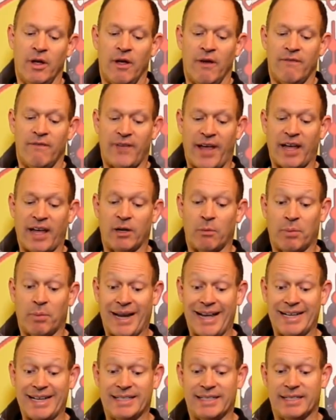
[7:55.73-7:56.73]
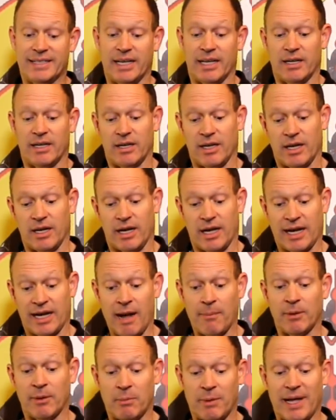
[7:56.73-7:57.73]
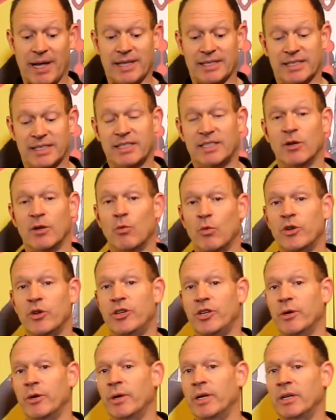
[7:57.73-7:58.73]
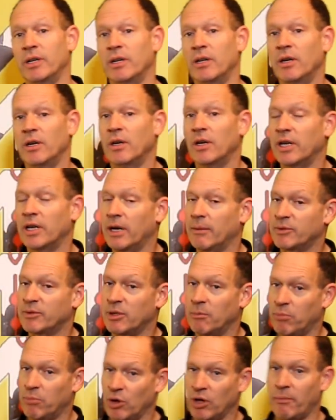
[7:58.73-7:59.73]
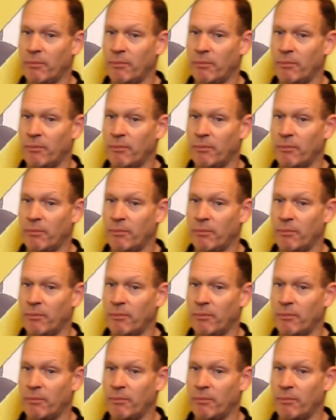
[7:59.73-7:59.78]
Found a place that, a couple of places that would do it. Some bullet